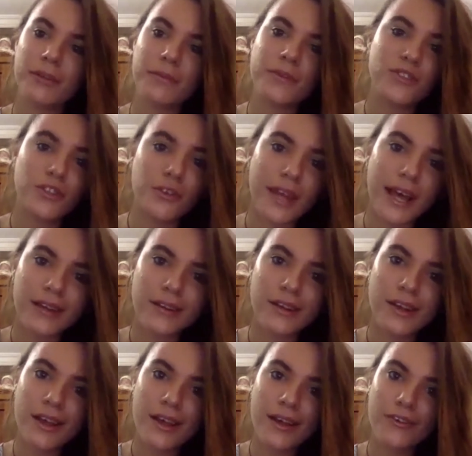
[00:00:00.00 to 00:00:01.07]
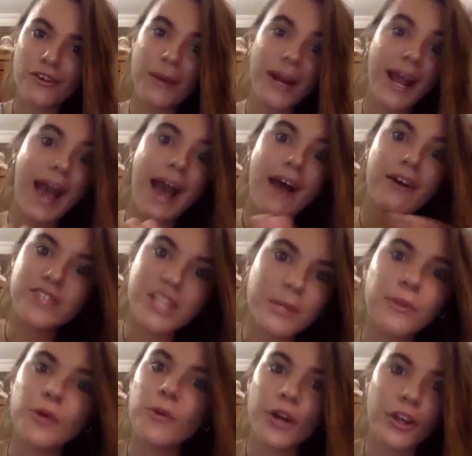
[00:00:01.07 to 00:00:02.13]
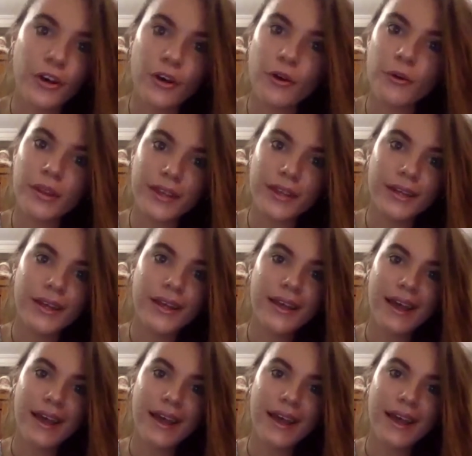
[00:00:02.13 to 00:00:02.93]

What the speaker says: pursue that no matter how deep you want to go with it.